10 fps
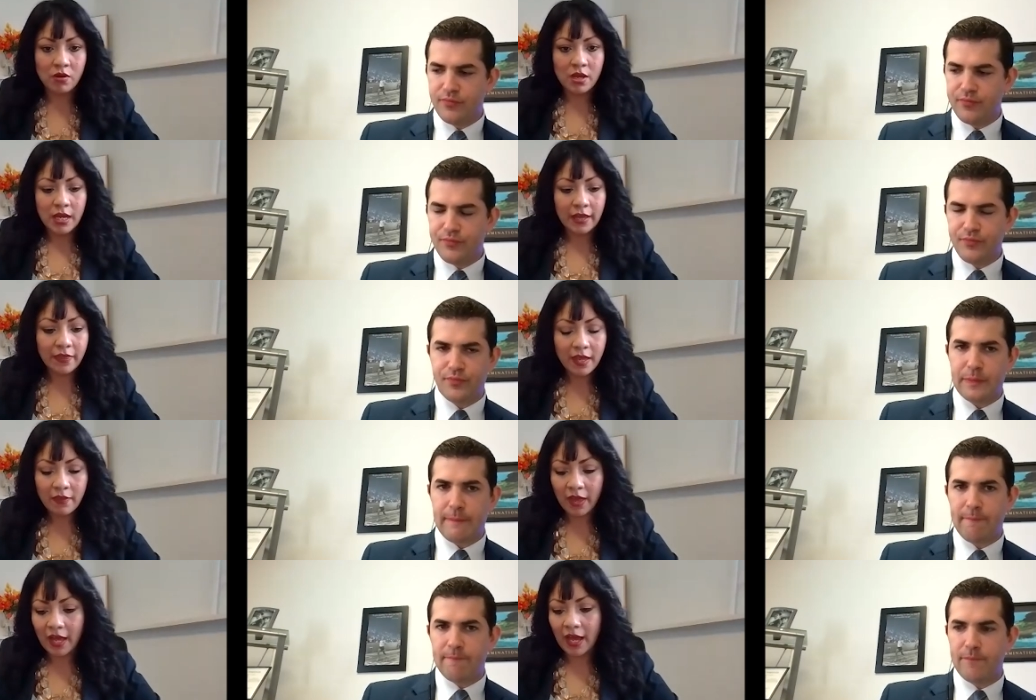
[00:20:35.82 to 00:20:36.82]
Speaker 1: And I think
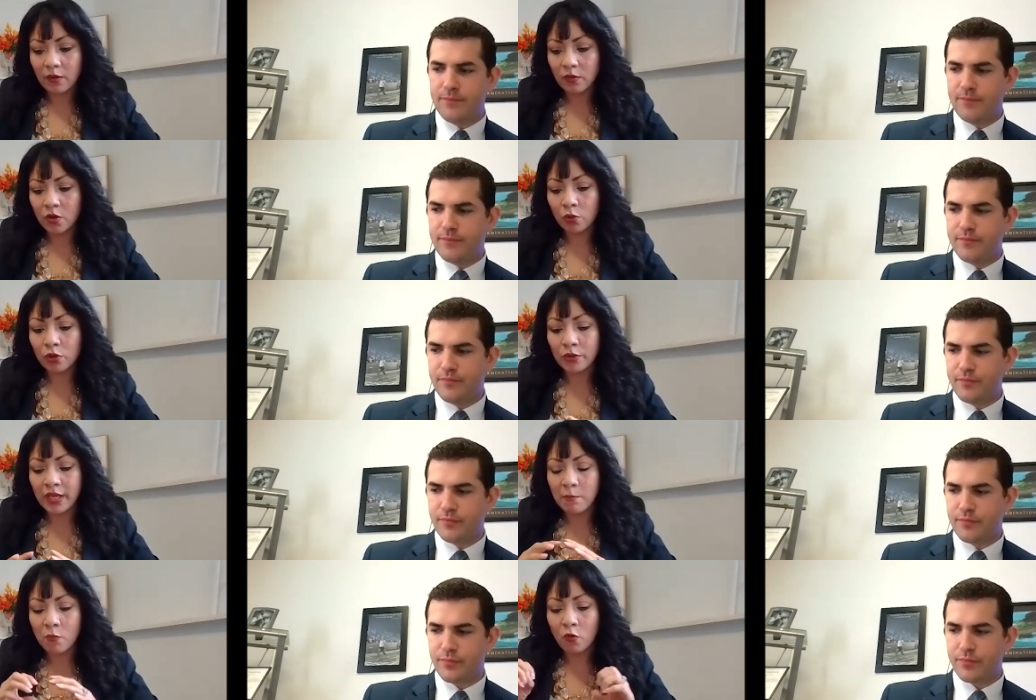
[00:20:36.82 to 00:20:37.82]
that, you know, we're looking
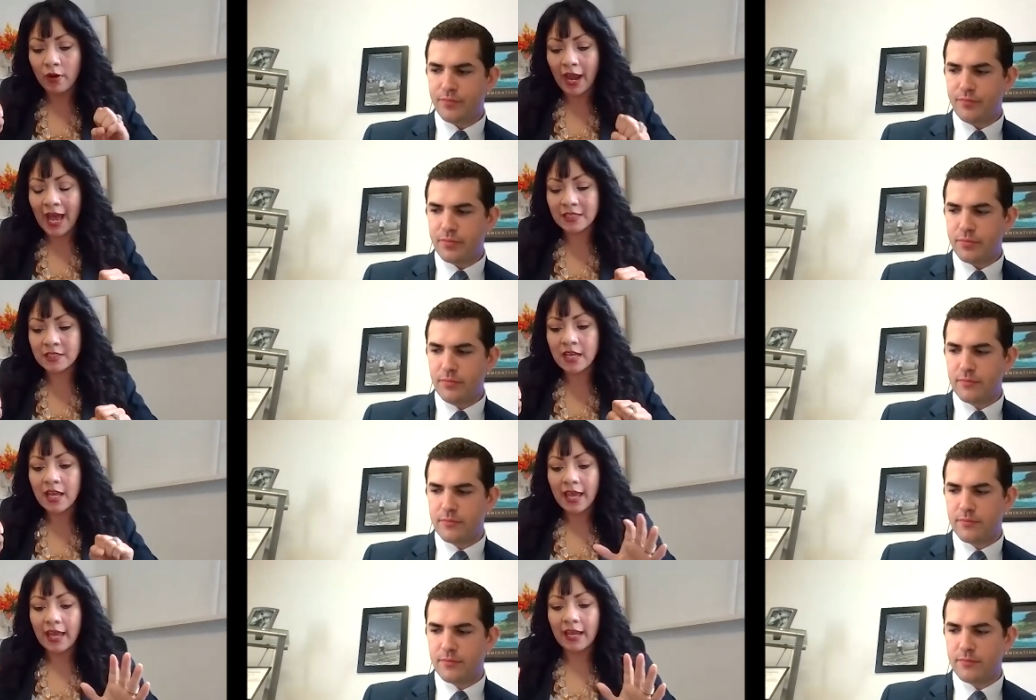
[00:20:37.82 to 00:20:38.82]
more as,
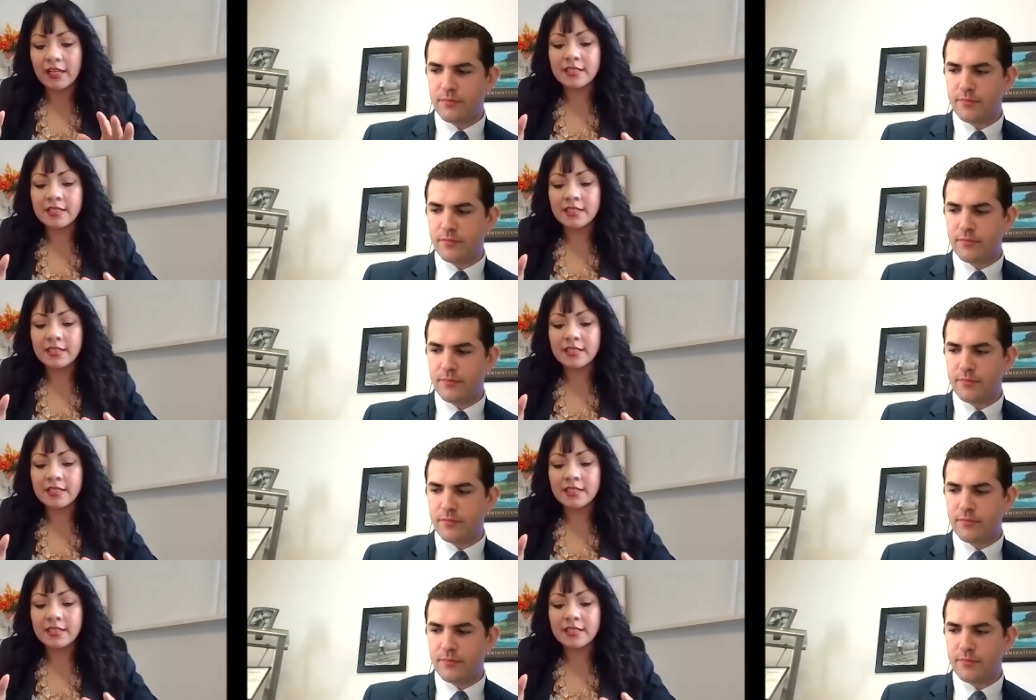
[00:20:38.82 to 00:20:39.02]
hey, let's